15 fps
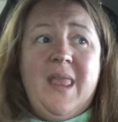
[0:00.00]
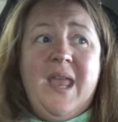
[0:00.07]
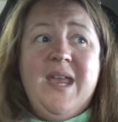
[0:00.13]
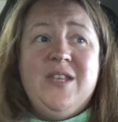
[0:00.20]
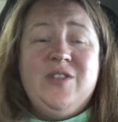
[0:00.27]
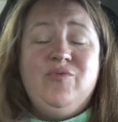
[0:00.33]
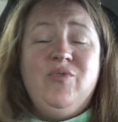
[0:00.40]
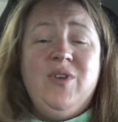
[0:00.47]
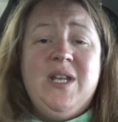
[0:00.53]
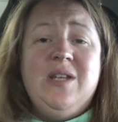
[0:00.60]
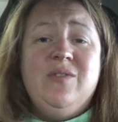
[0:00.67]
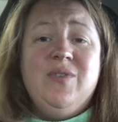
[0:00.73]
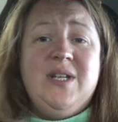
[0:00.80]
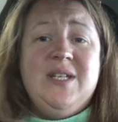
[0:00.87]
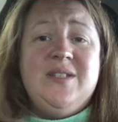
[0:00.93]
It's
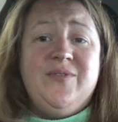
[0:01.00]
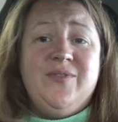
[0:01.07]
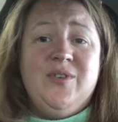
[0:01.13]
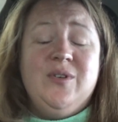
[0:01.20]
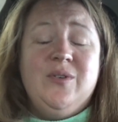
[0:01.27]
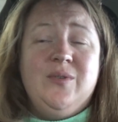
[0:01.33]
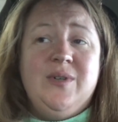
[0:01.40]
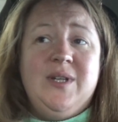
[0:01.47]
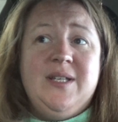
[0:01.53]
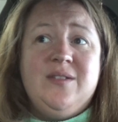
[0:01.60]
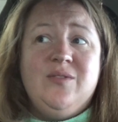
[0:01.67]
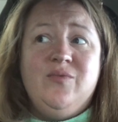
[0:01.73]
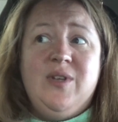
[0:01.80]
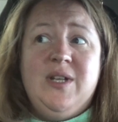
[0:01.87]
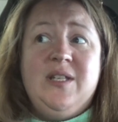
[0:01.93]
really, really difficult.
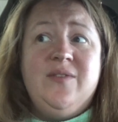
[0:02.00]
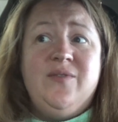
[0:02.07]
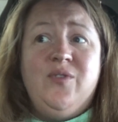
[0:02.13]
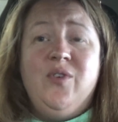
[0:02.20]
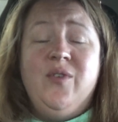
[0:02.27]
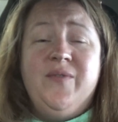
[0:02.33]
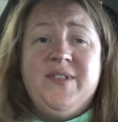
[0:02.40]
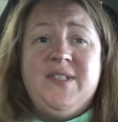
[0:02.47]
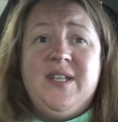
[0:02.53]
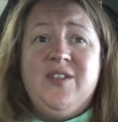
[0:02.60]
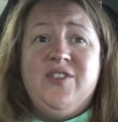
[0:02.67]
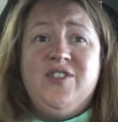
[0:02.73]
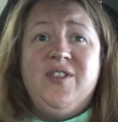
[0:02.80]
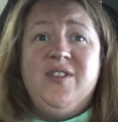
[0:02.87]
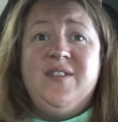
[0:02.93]
It's a really difficult
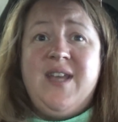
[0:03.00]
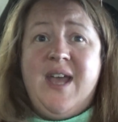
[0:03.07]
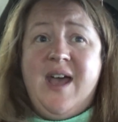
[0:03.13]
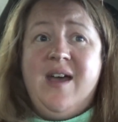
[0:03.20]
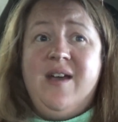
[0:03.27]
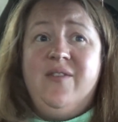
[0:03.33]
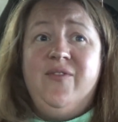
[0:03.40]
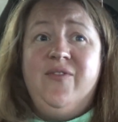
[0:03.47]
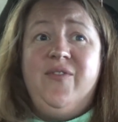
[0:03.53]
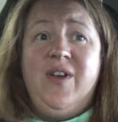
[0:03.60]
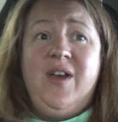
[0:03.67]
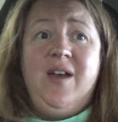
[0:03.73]
conversation to have.